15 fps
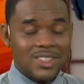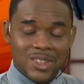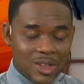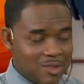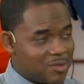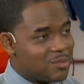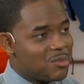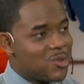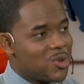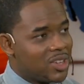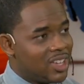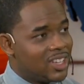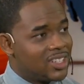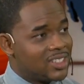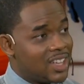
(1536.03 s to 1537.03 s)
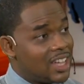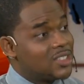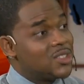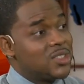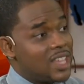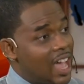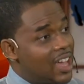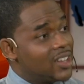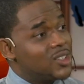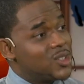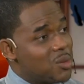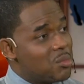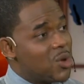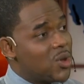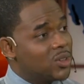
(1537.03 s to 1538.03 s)
7 more years. That's
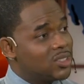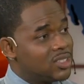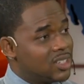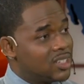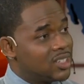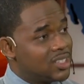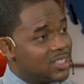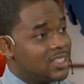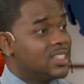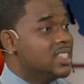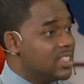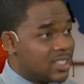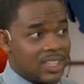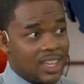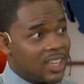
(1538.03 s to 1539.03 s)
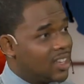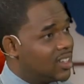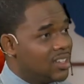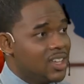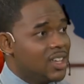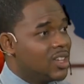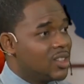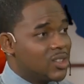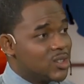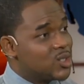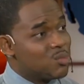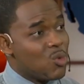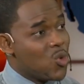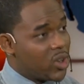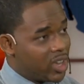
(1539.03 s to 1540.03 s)
tantamount to ceasing the
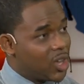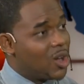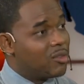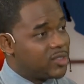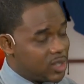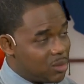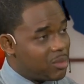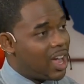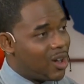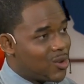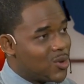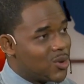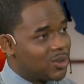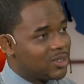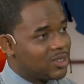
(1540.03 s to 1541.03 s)
smoking of tobacco,